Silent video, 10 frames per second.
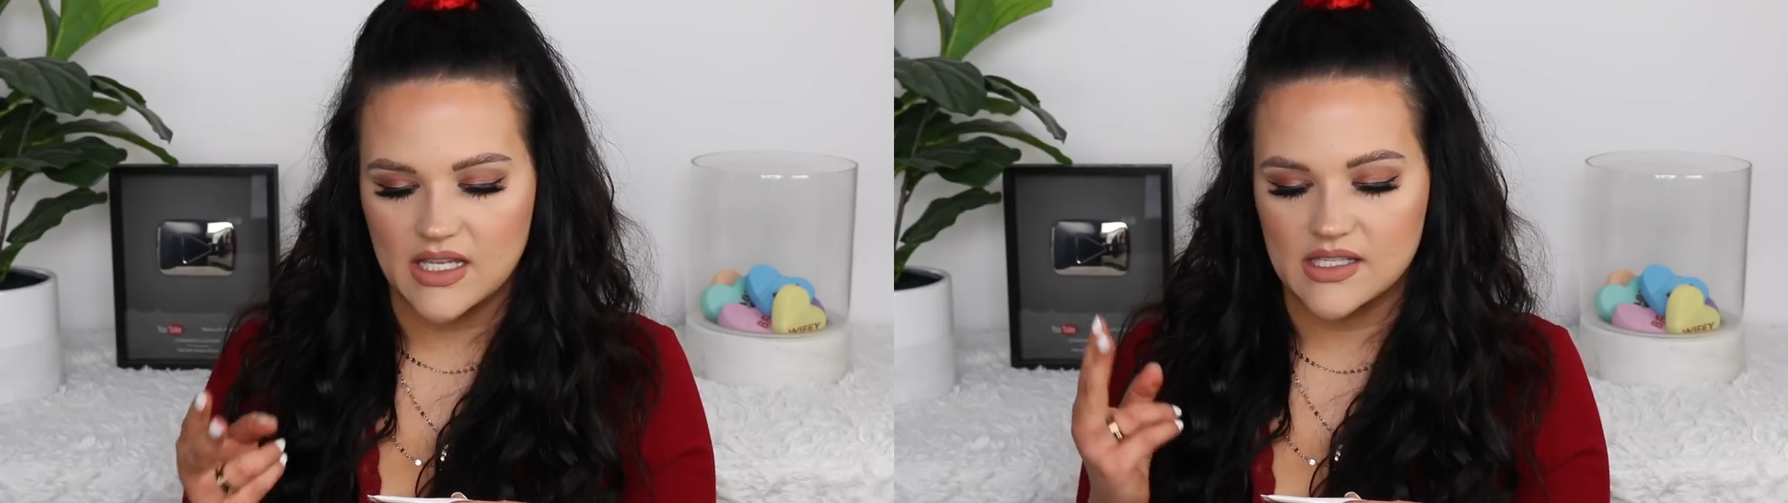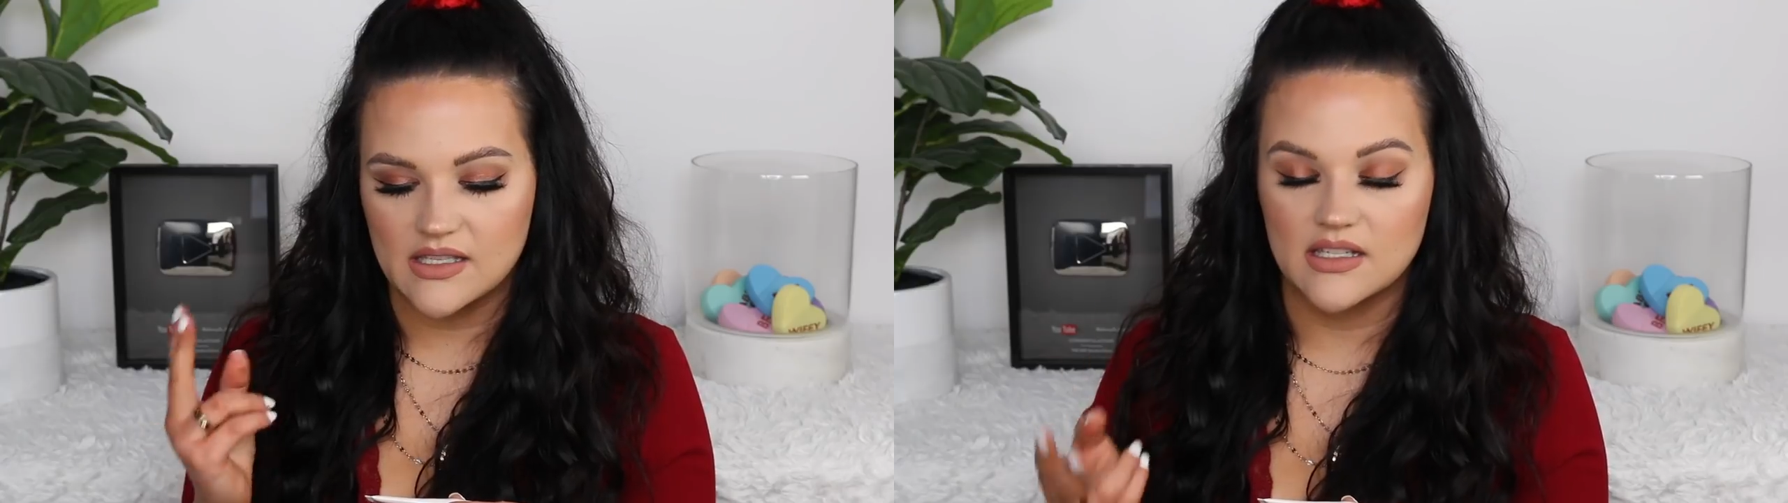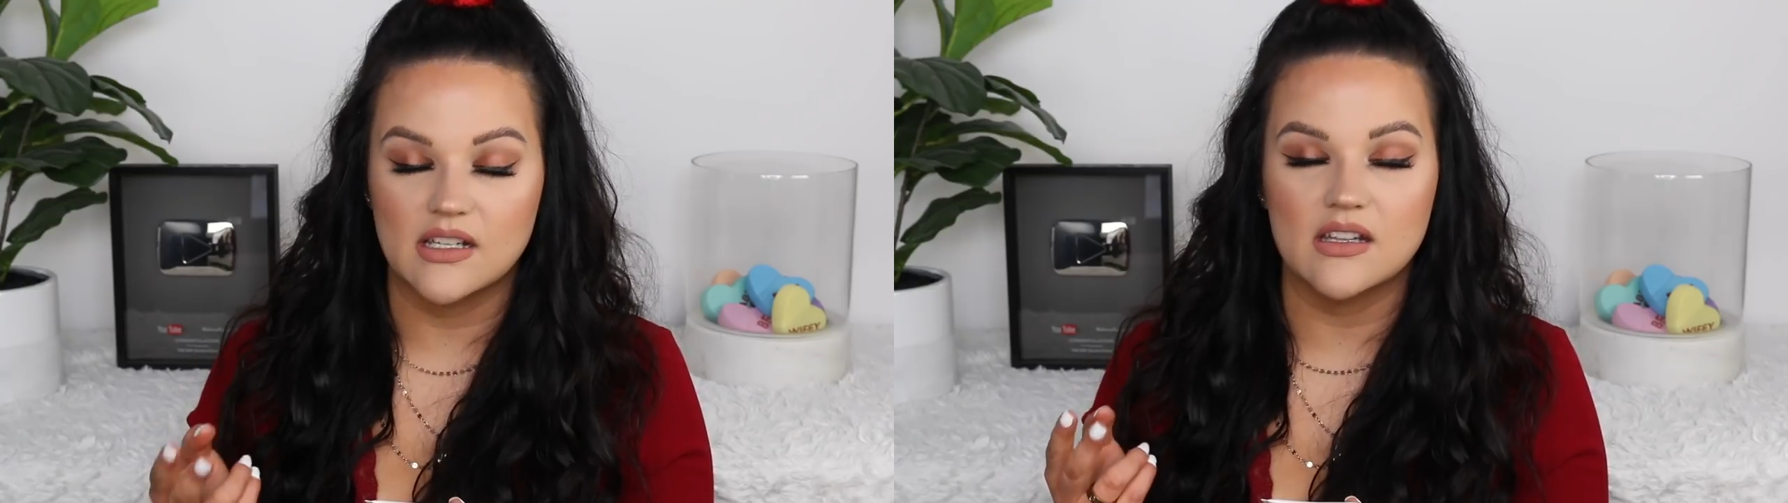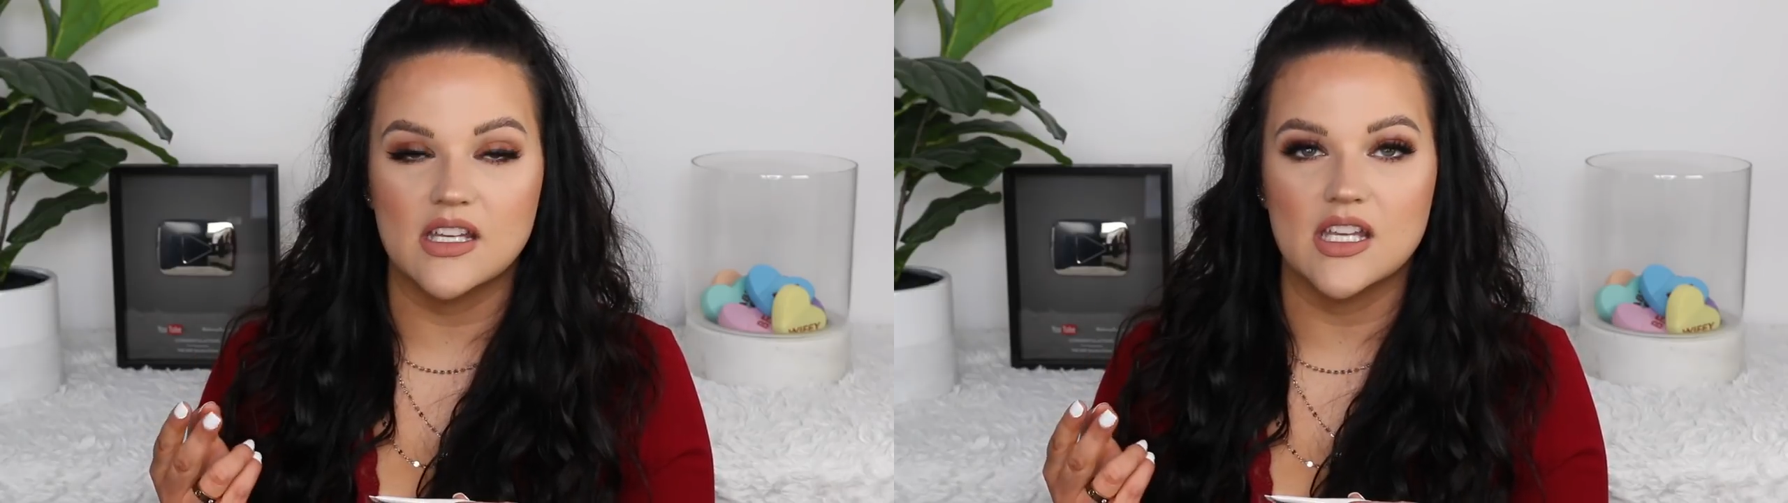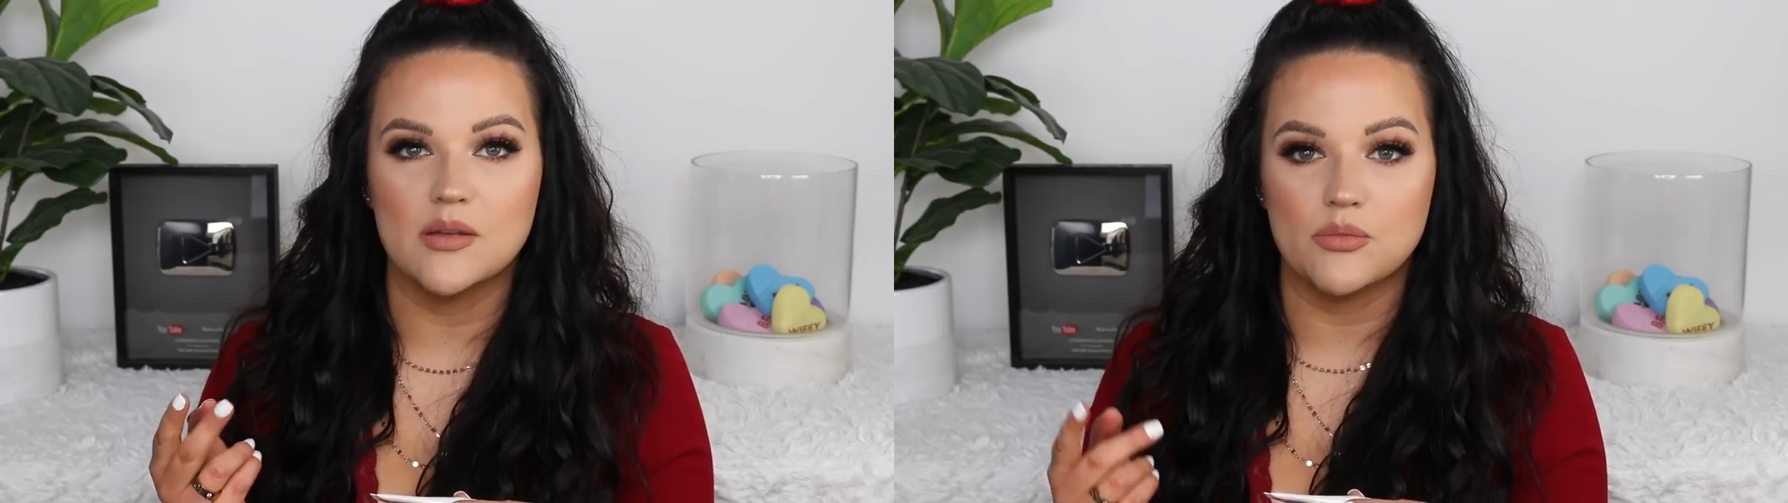it's
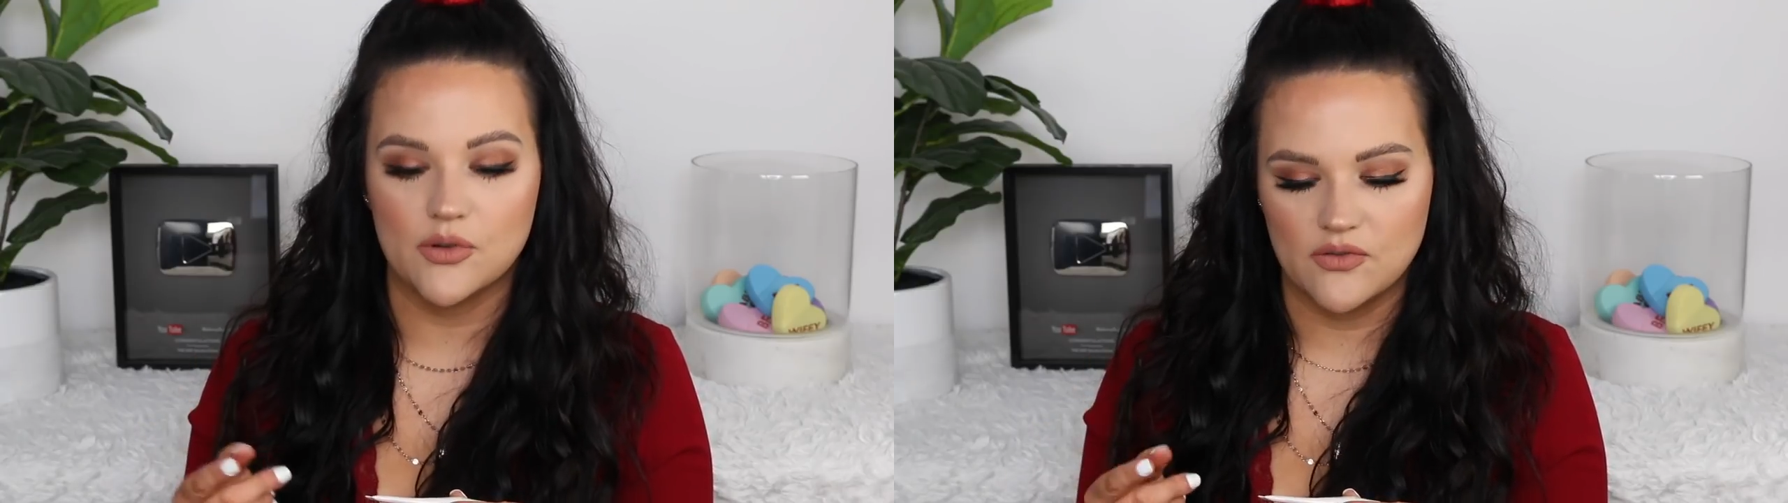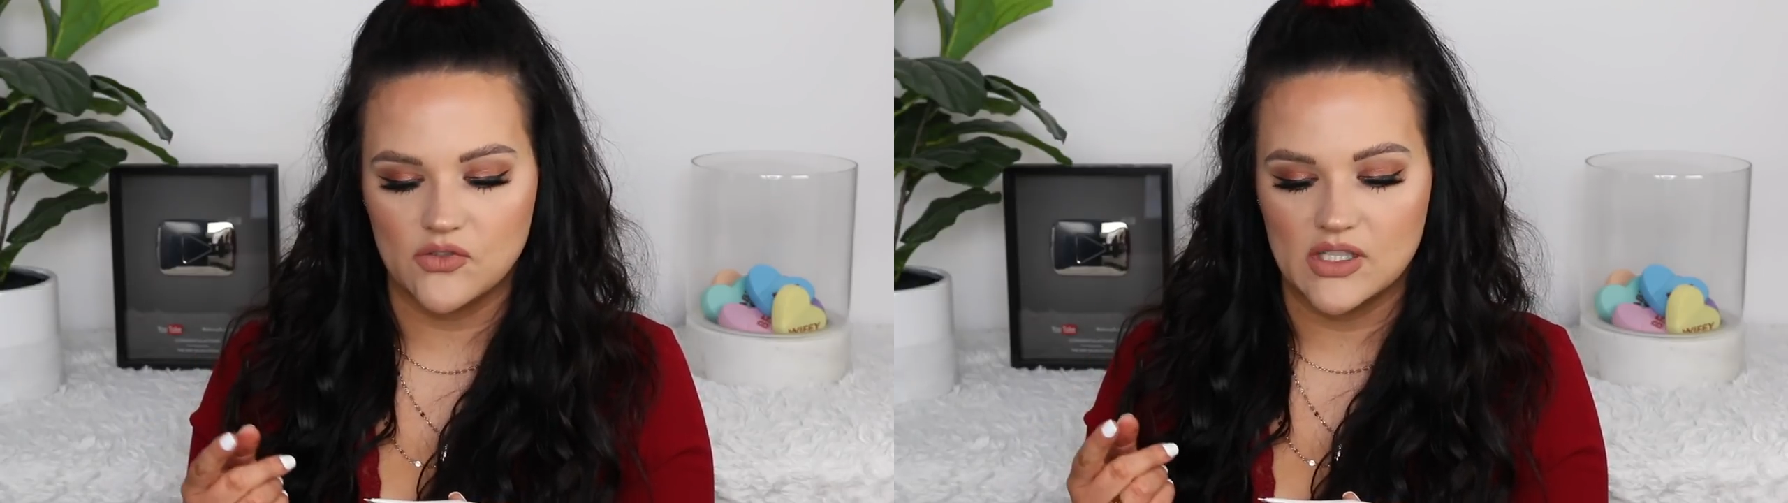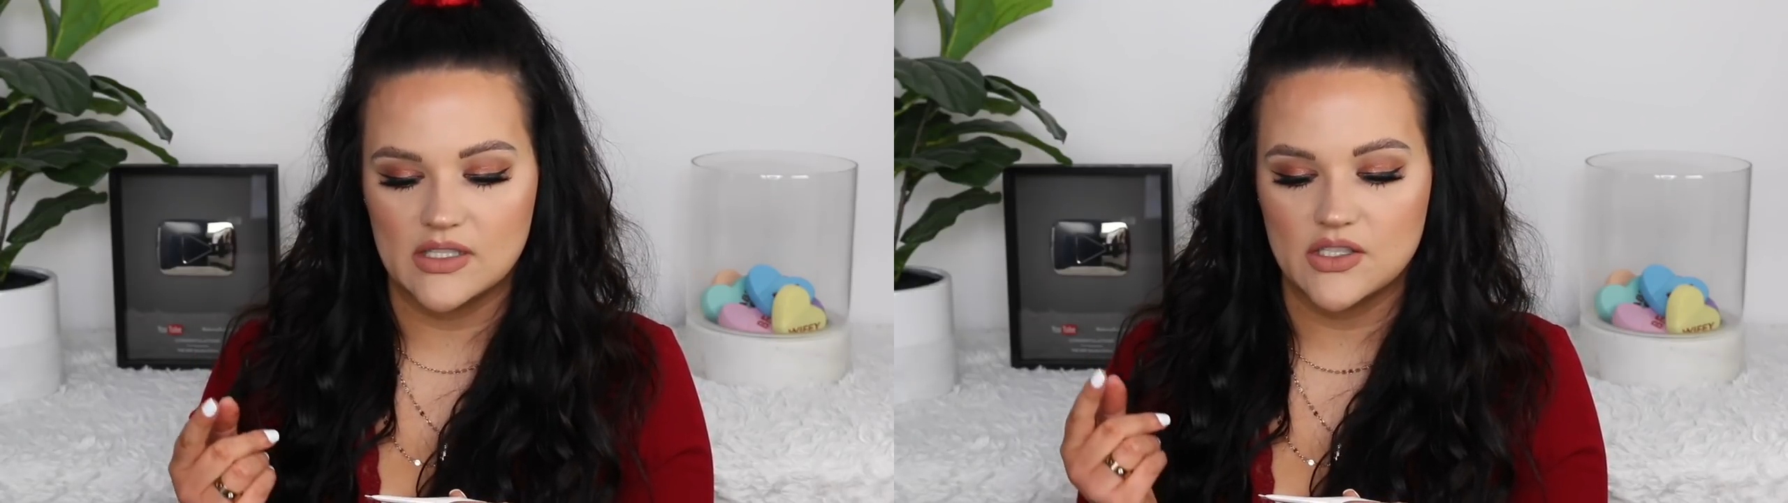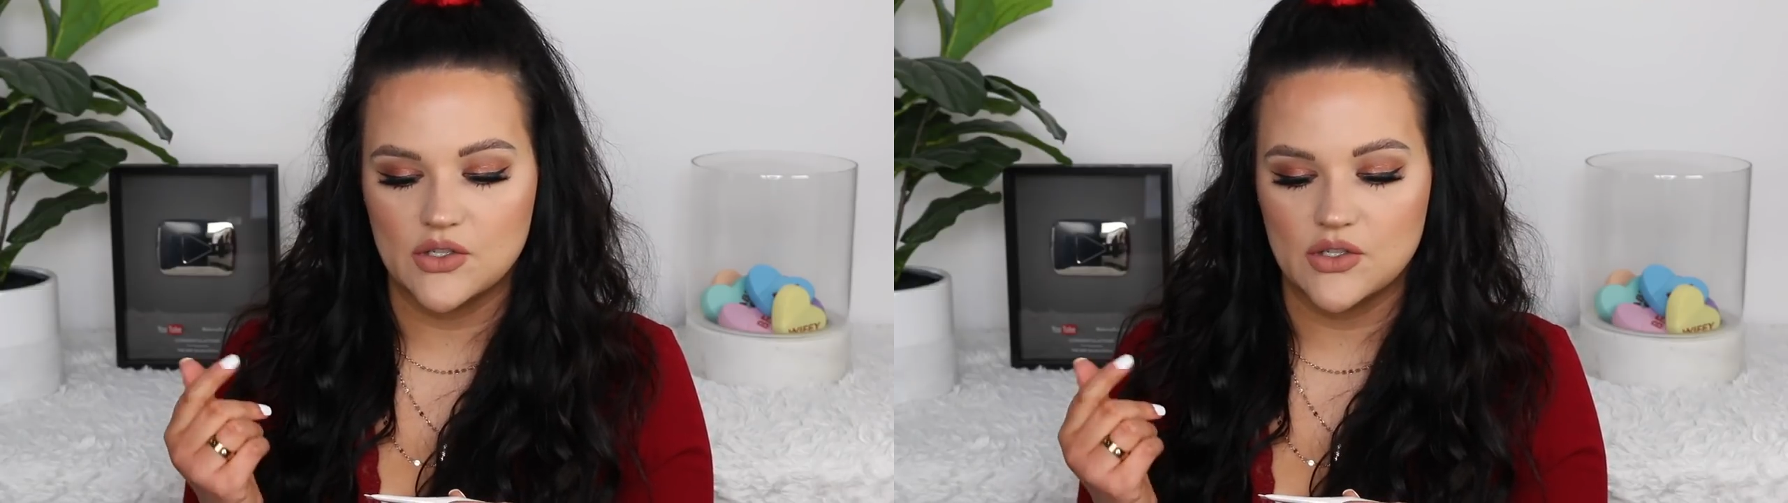clinically proven